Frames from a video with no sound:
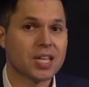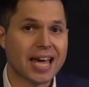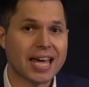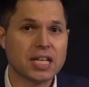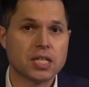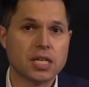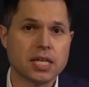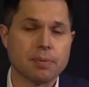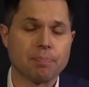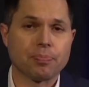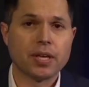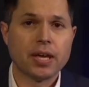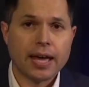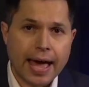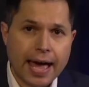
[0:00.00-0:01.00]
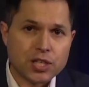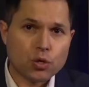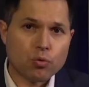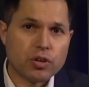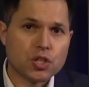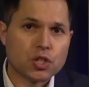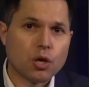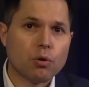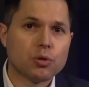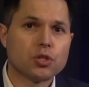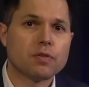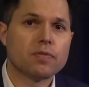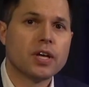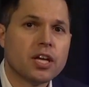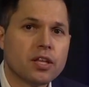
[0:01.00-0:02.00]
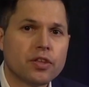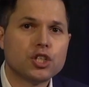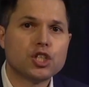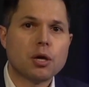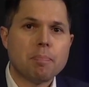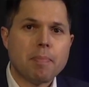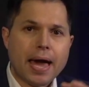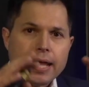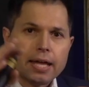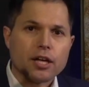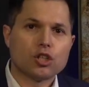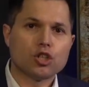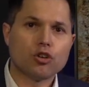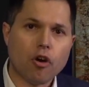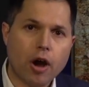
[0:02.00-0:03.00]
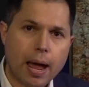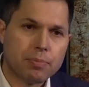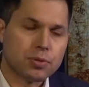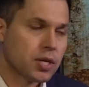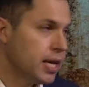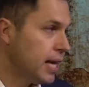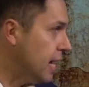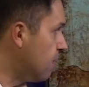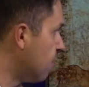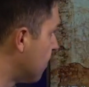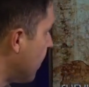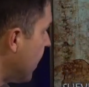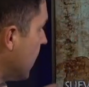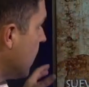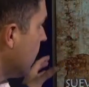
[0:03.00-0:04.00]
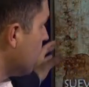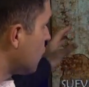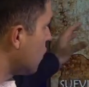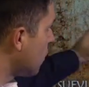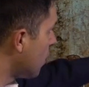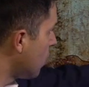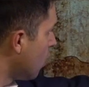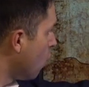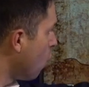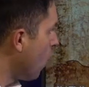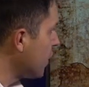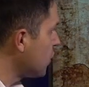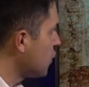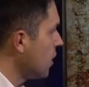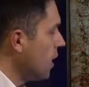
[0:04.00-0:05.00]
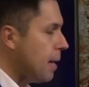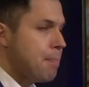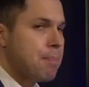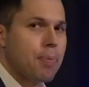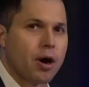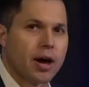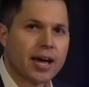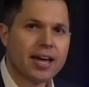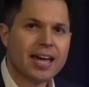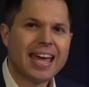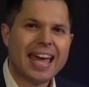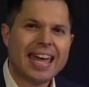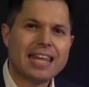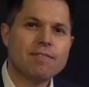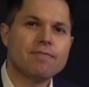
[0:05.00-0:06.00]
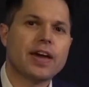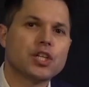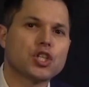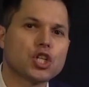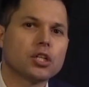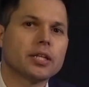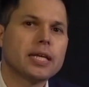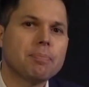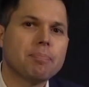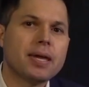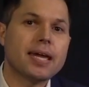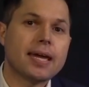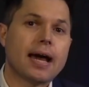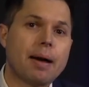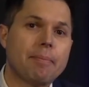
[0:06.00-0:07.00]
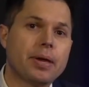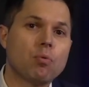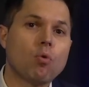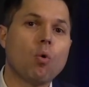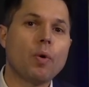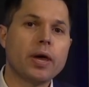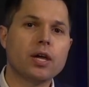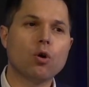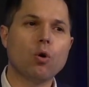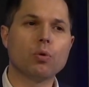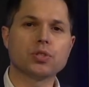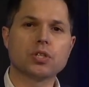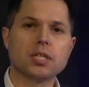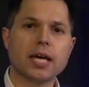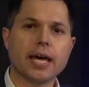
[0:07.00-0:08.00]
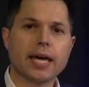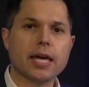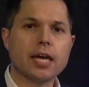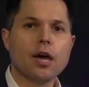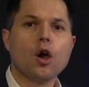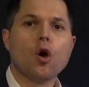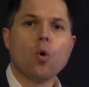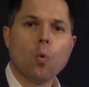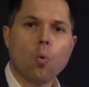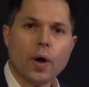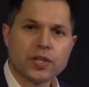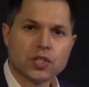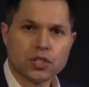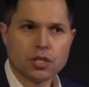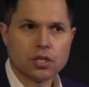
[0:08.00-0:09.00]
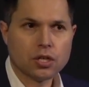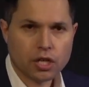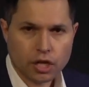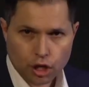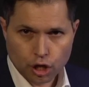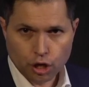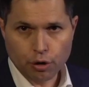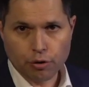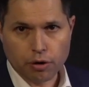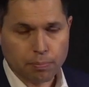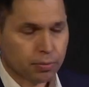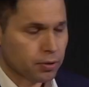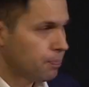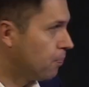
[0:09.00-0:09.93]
AD as a result of the Germanic tribes invading into the Western Empire and eventually becoming what we call today Western Europe.